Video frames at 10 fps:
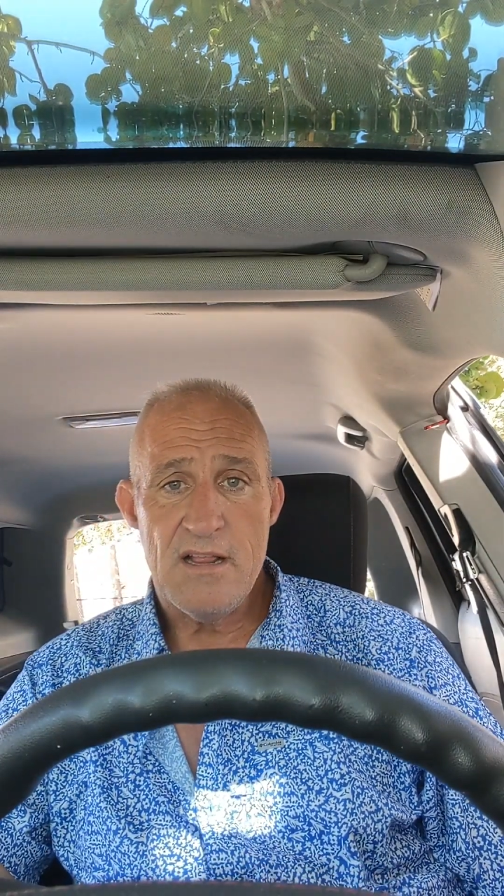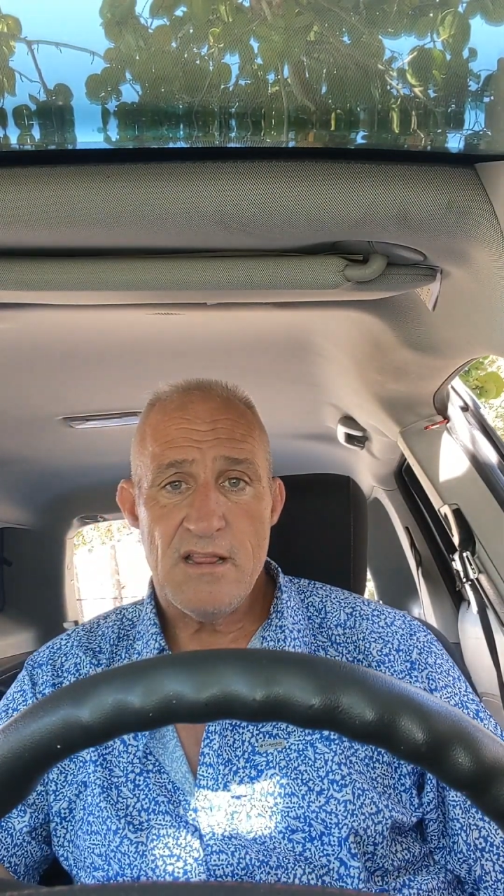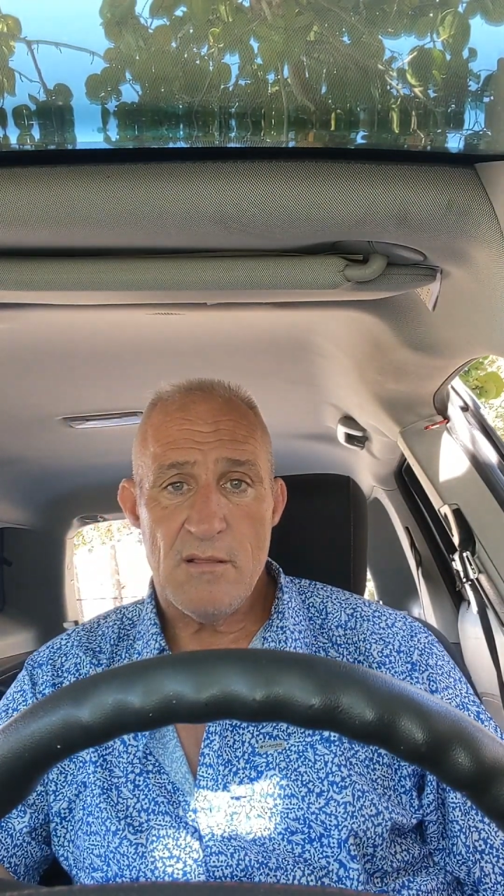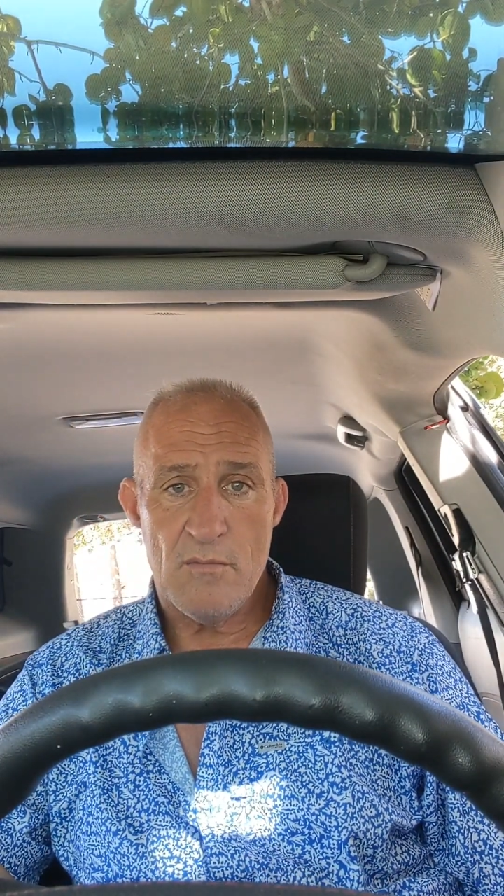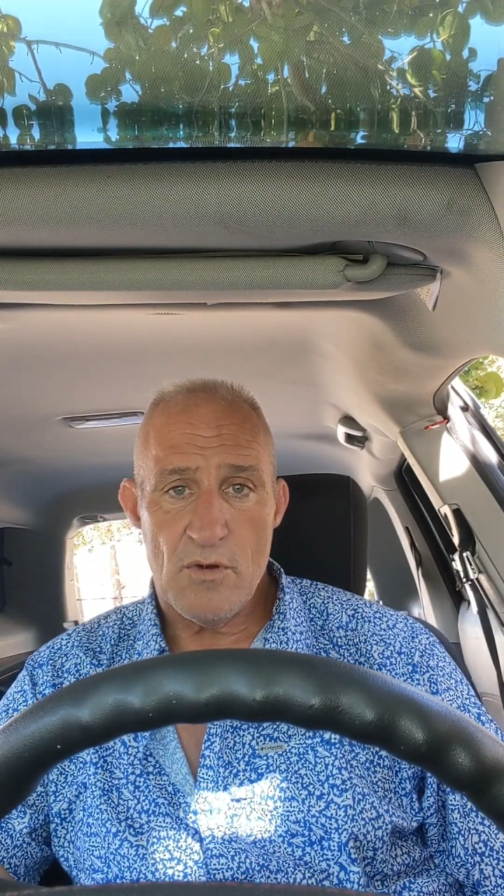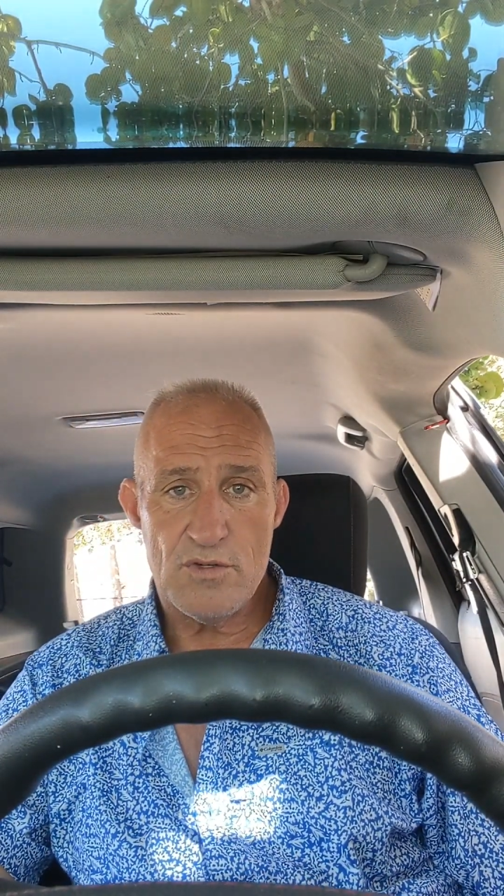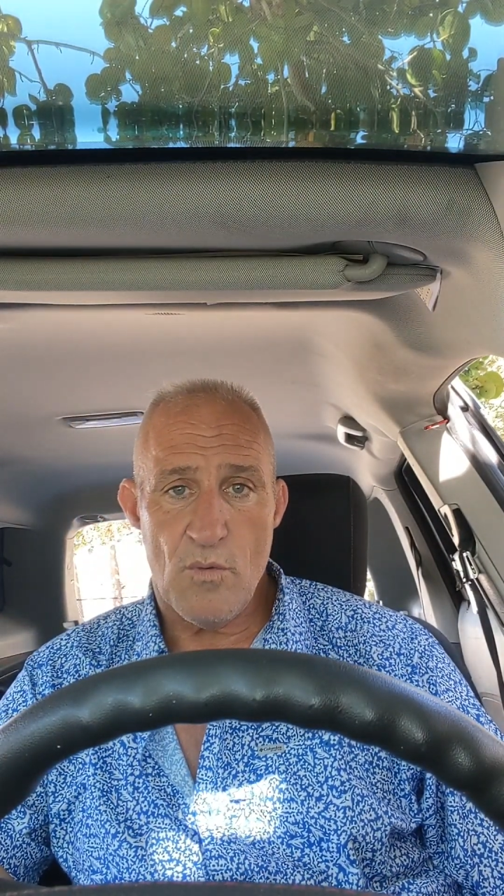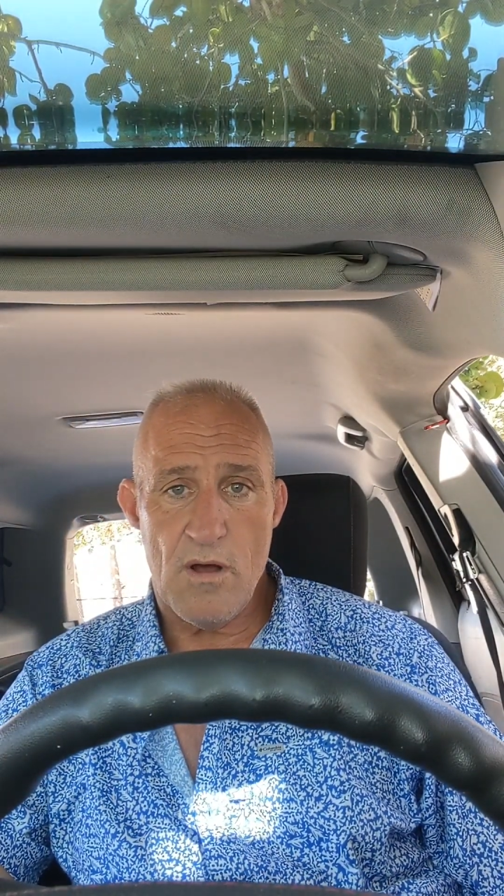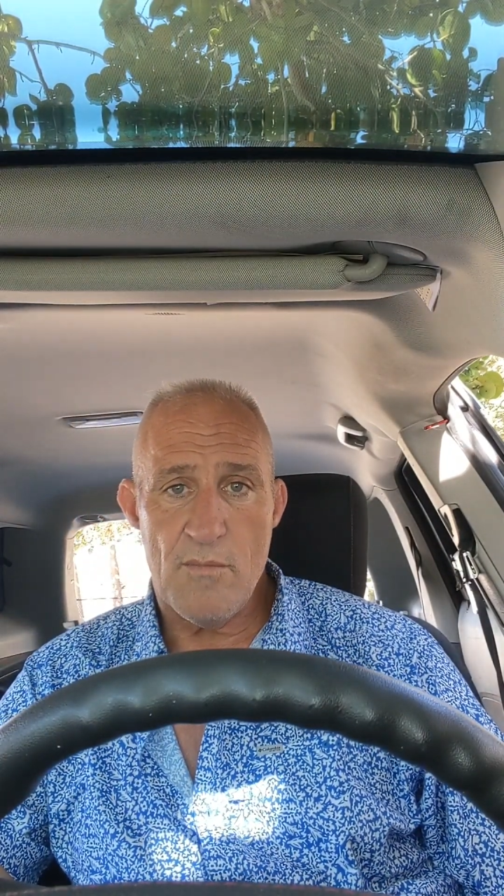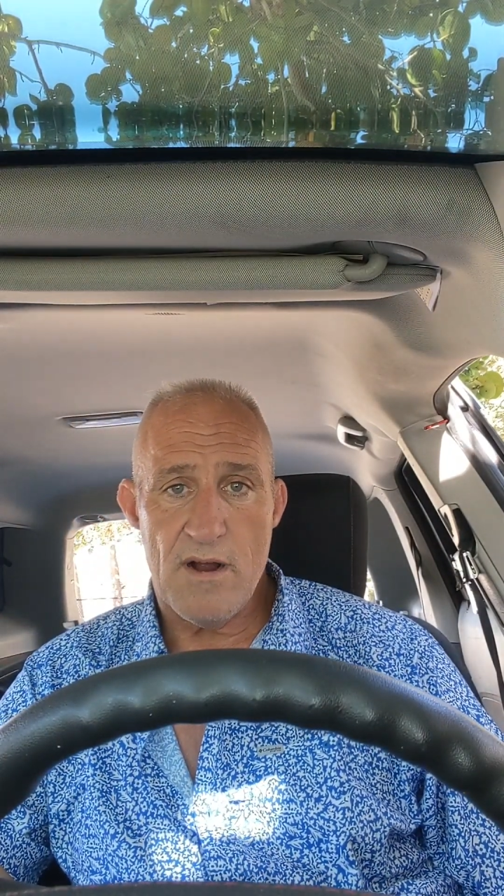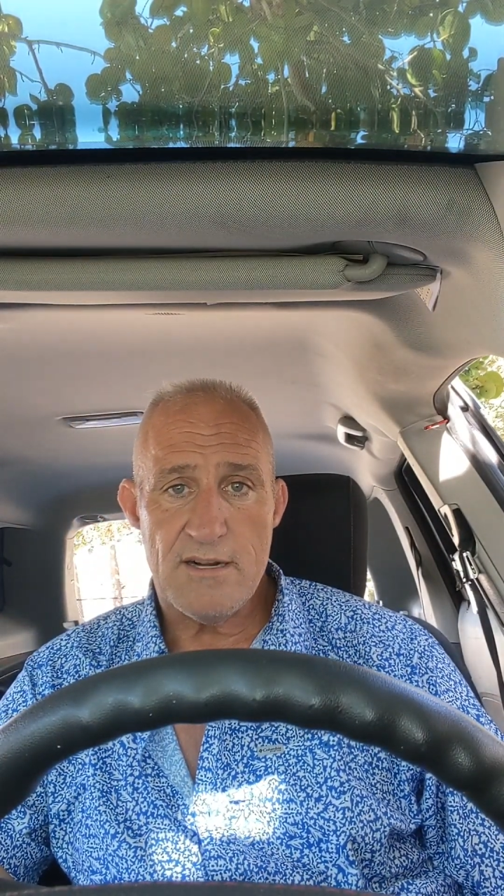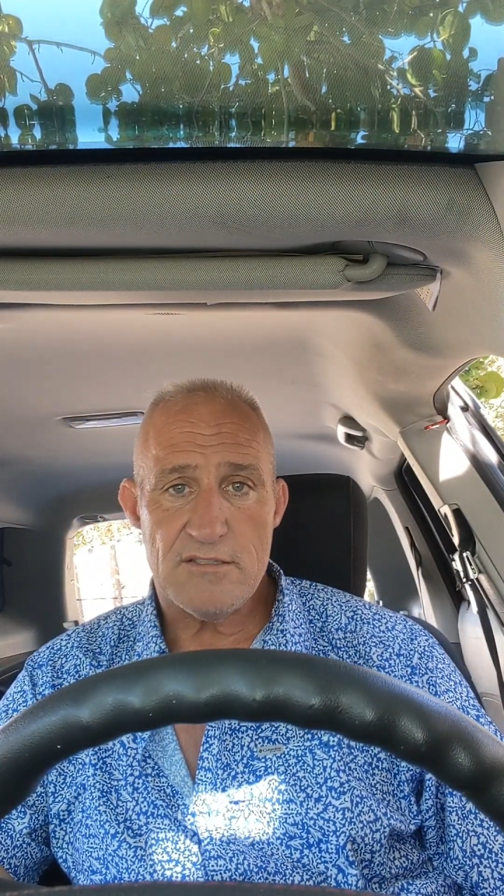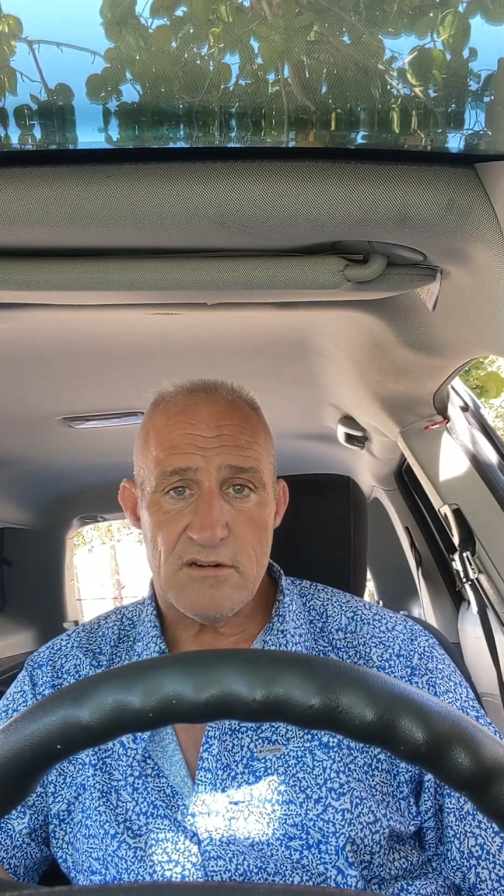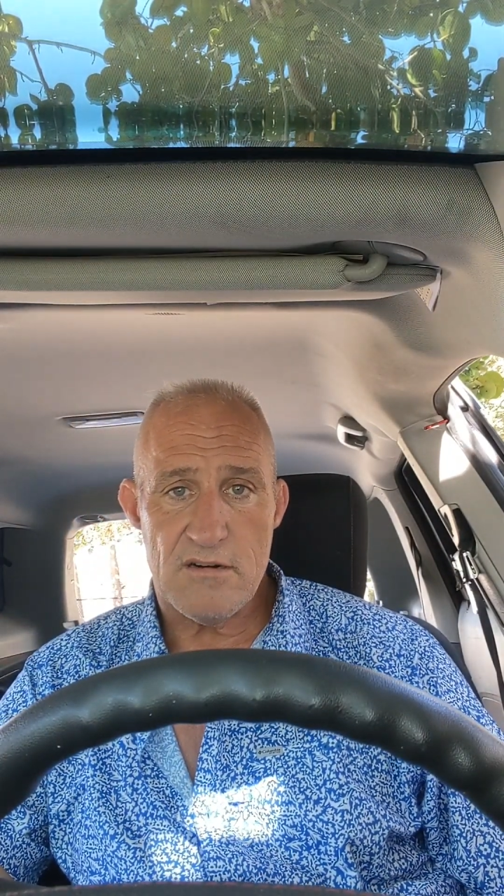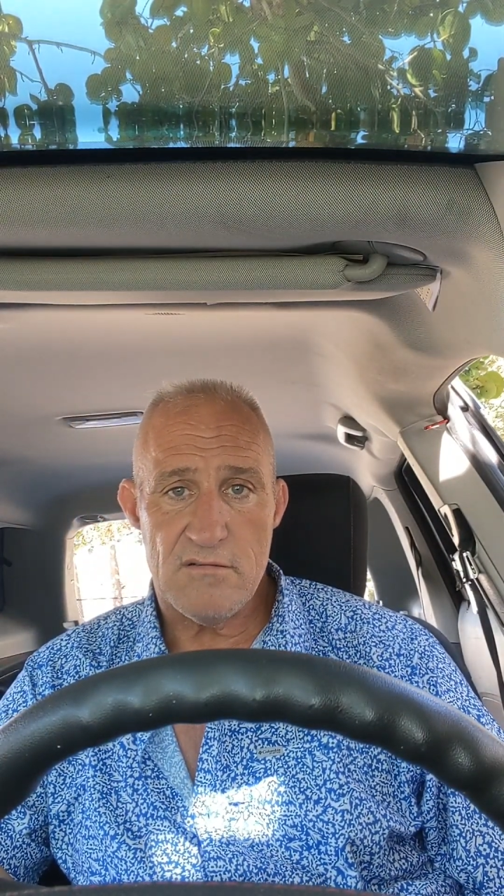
most Walmarts, or